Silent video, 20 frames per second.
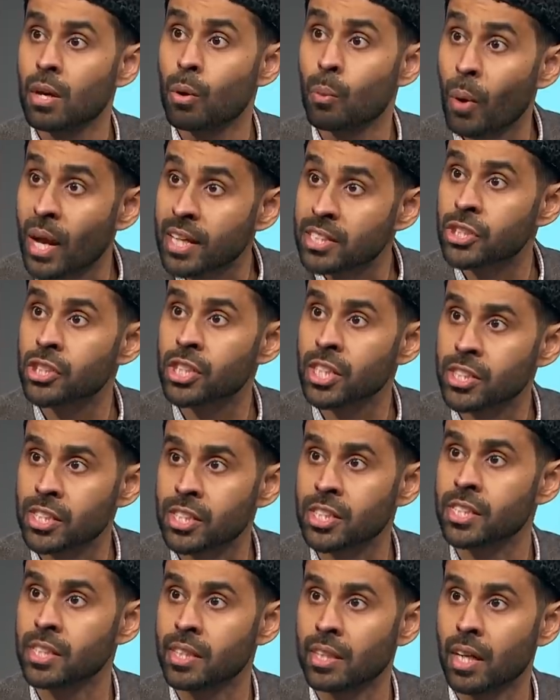Where's the
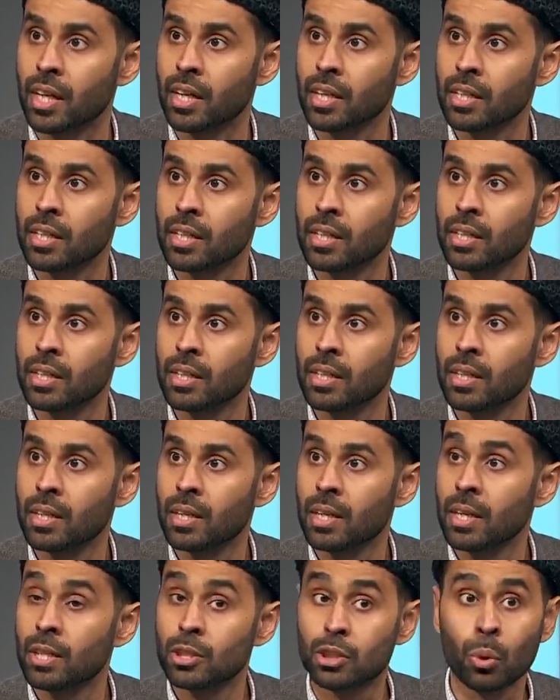justice in that?
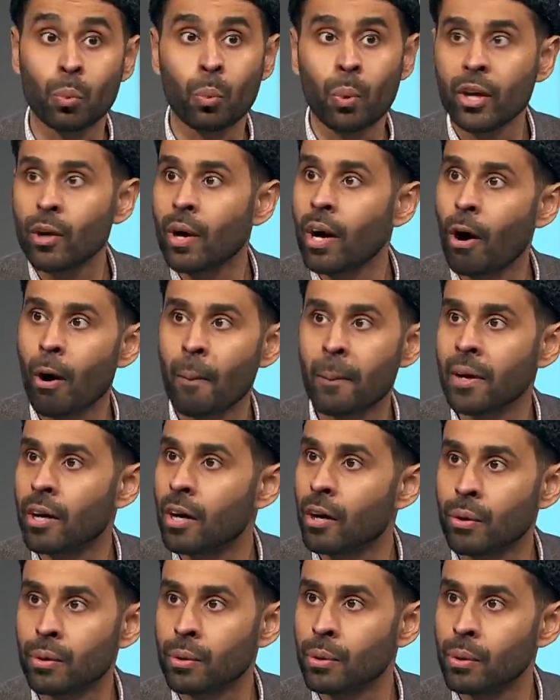So we're not helping
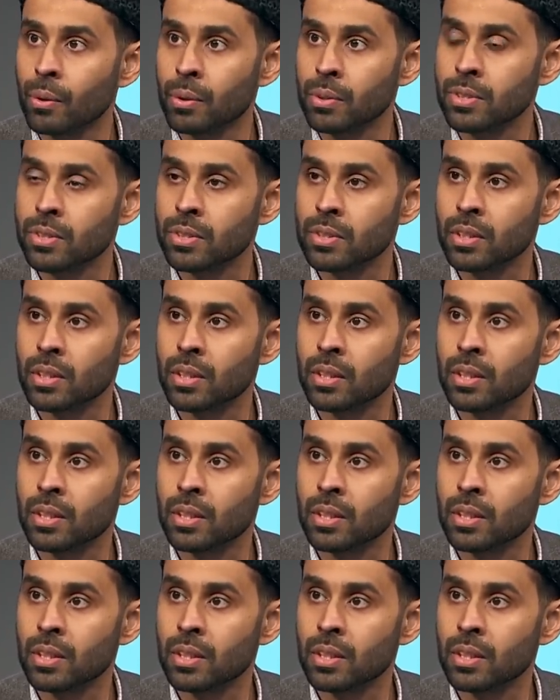our own cause.